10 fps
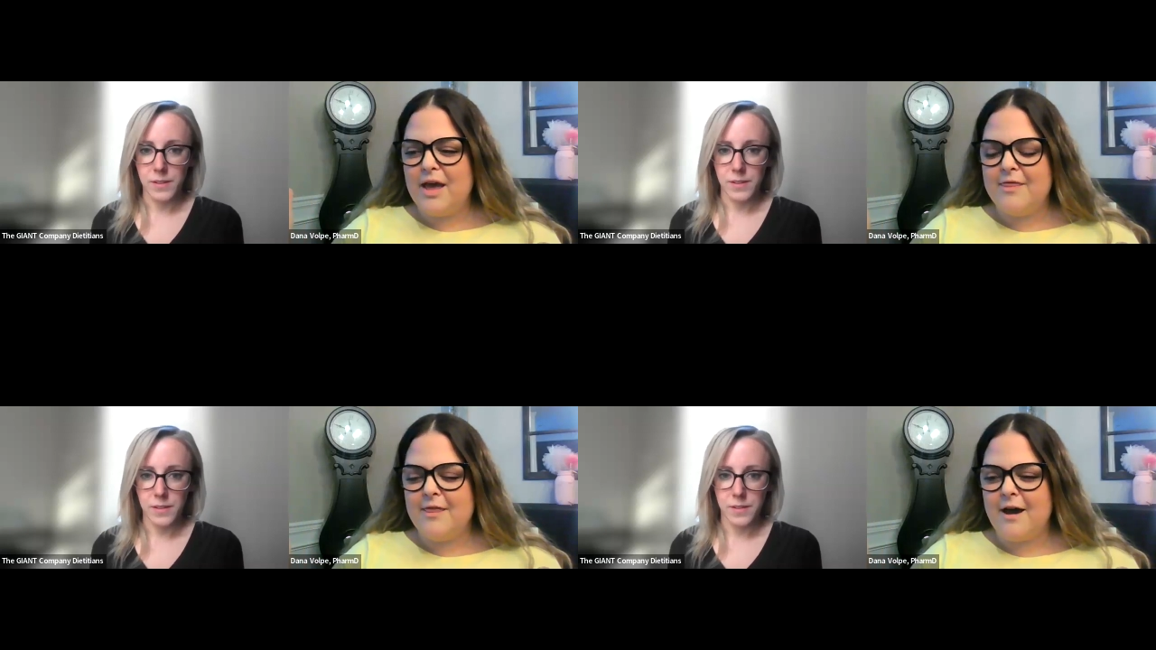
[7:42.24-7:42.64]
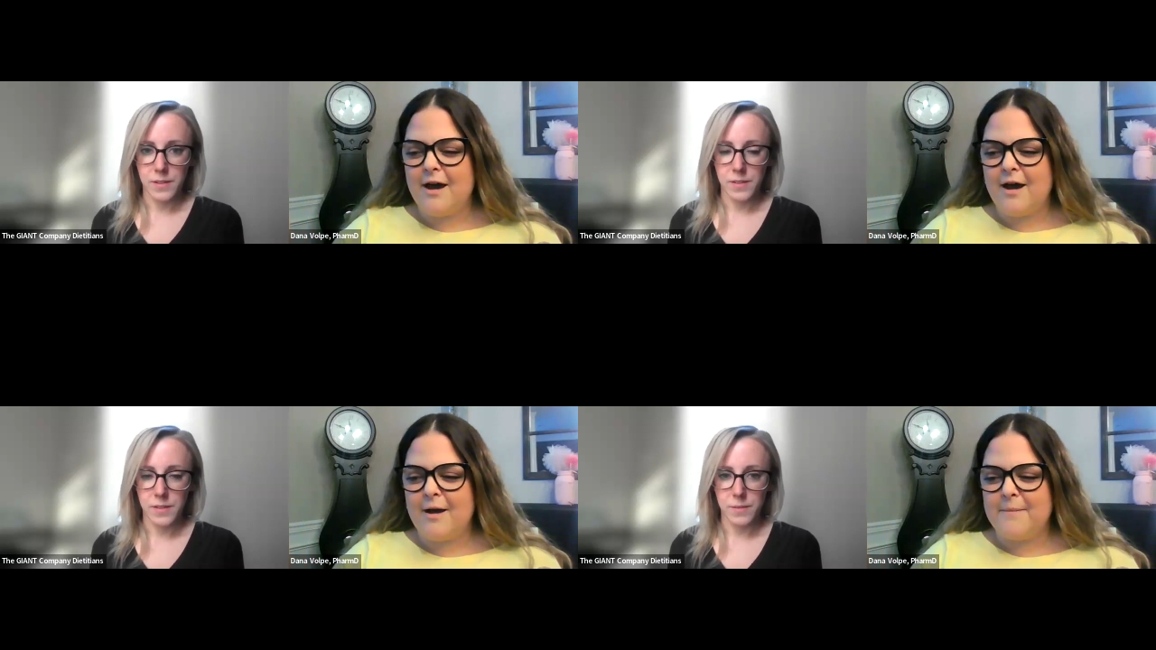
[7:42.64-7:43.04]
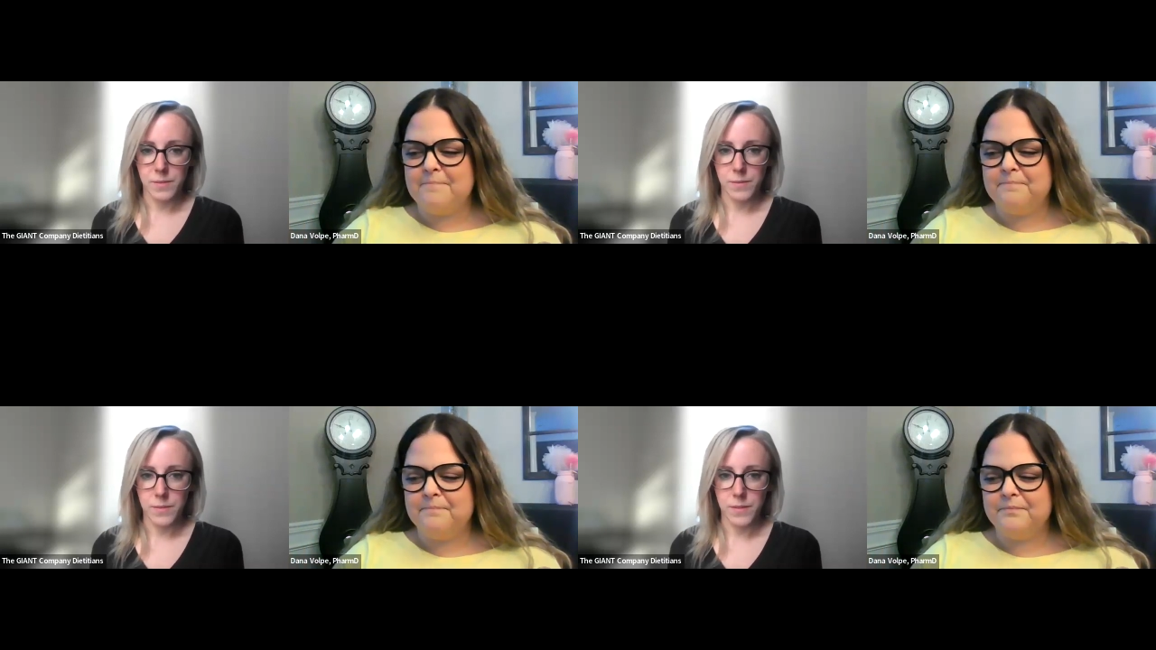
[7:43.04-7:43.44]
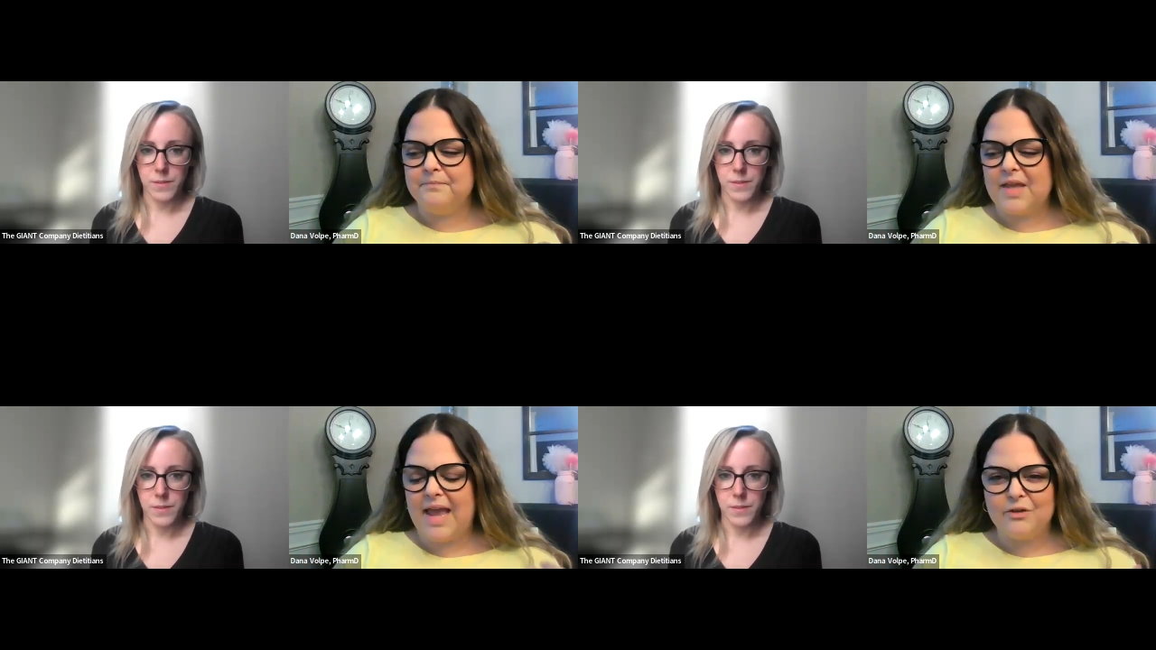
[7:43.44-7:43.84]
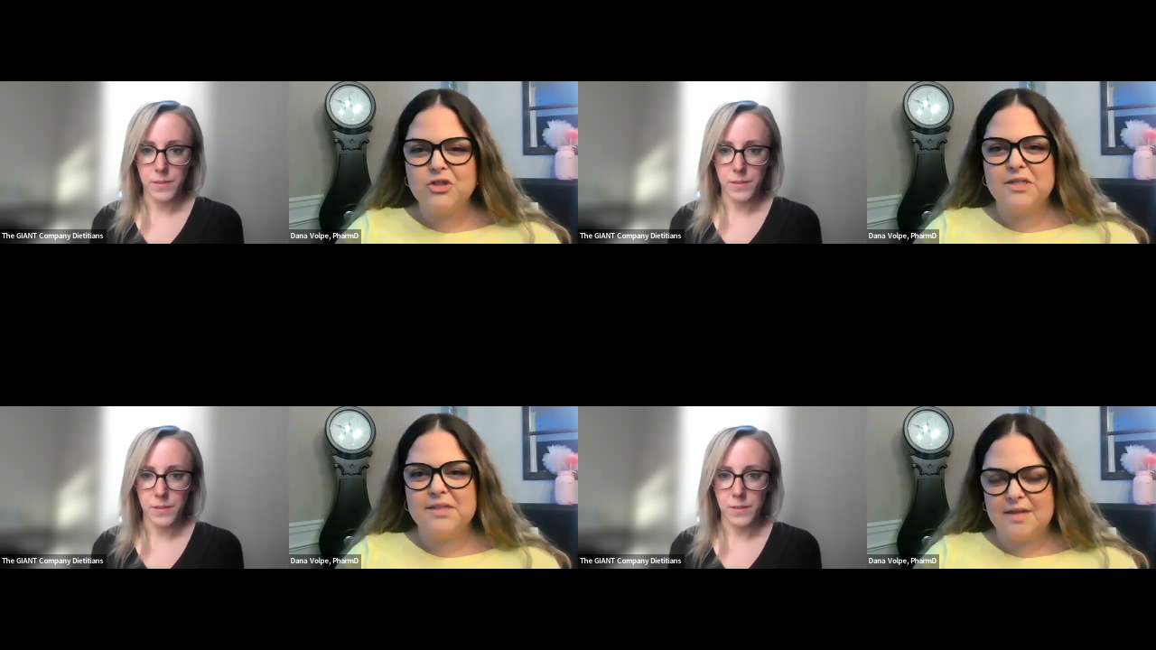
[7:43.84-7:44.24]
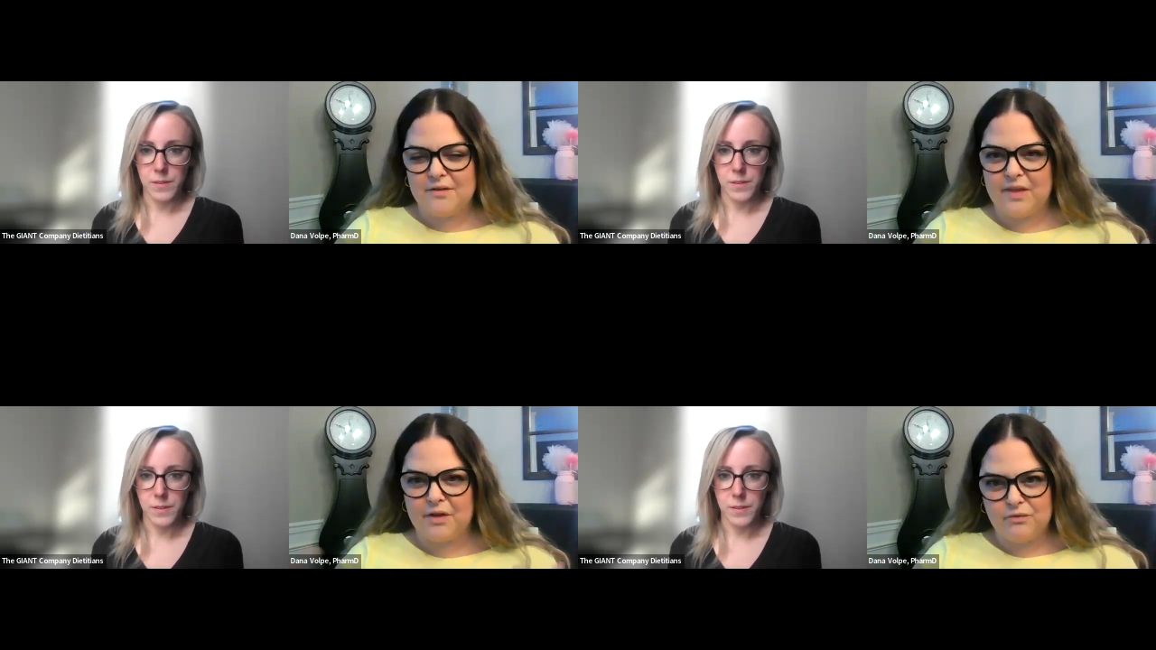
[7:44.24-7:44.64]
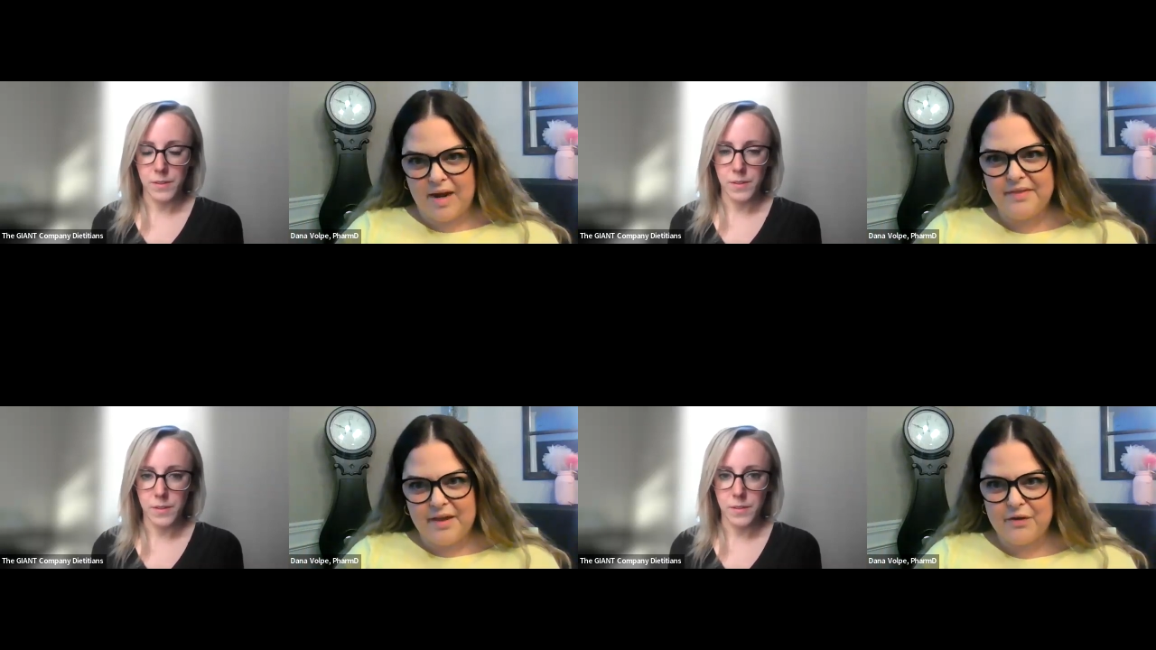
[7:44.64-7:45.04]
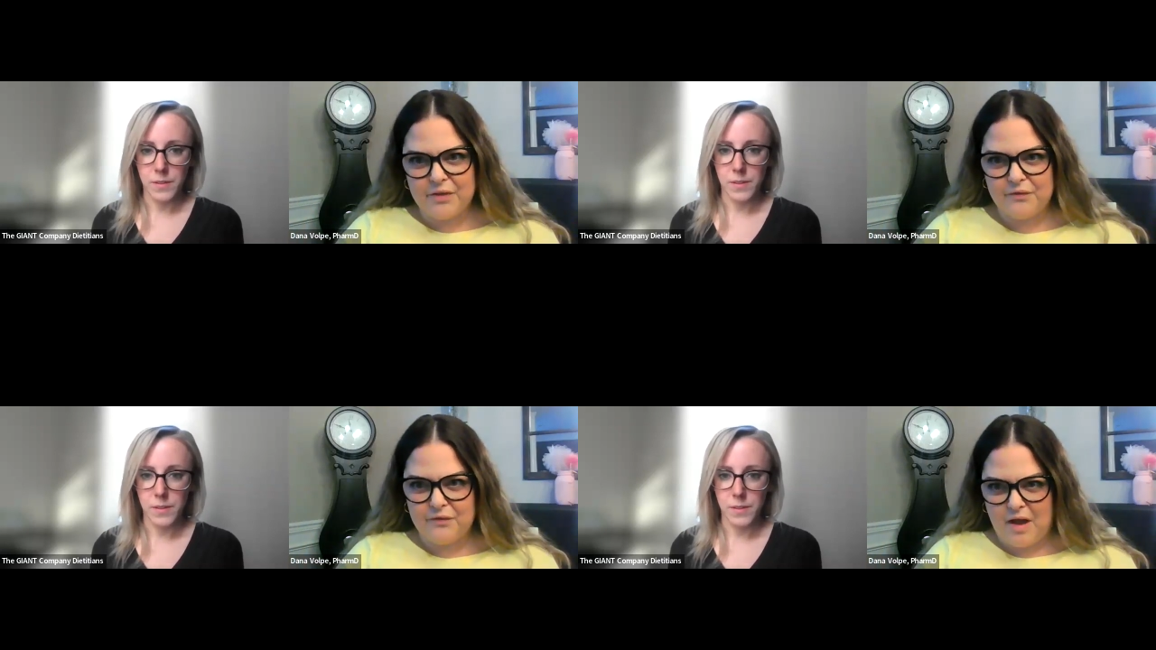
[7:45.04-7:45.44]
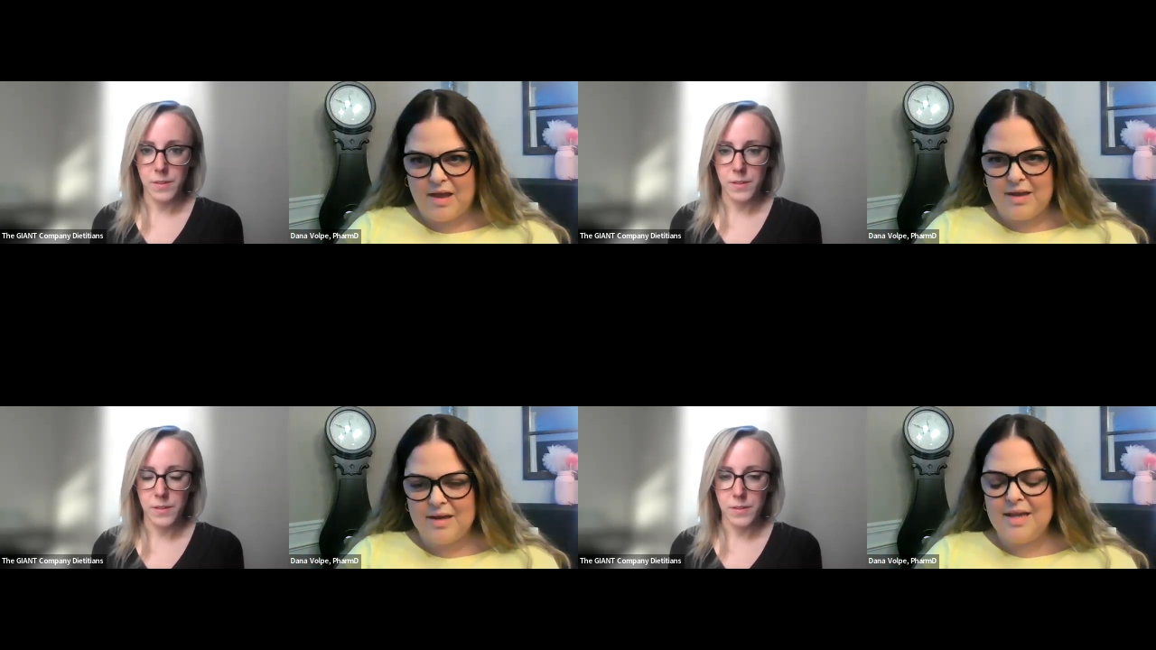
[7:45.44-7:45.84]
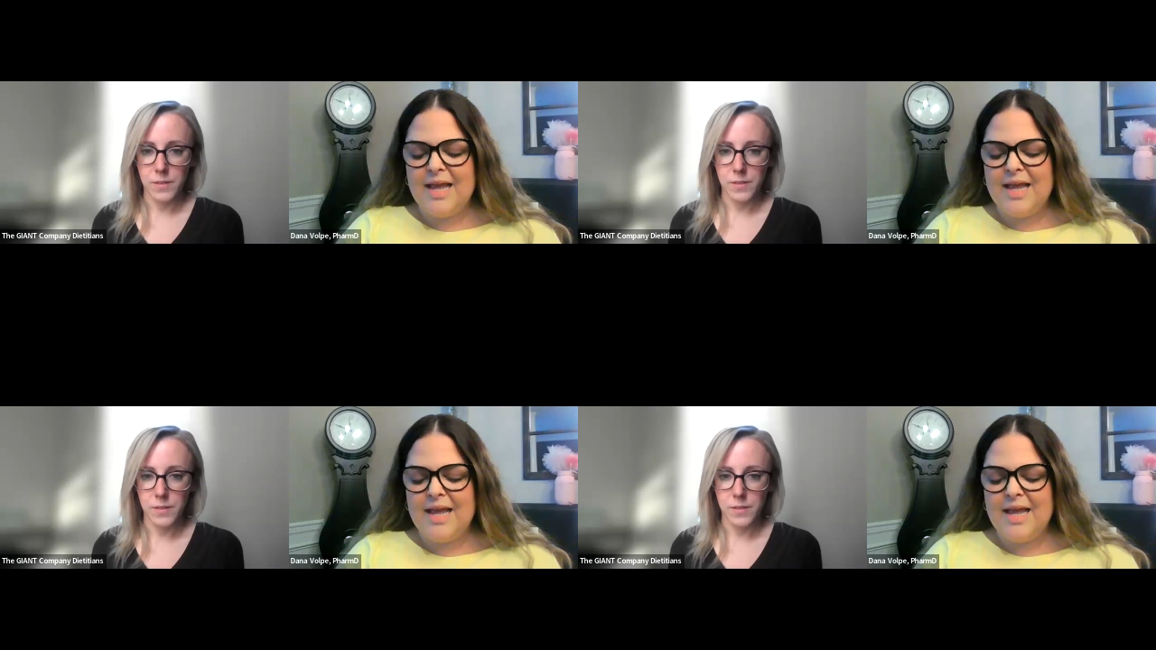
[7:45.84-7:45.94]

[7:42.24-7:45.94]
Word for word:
Speaker 1: and the um, allergy stuff like right there at the front.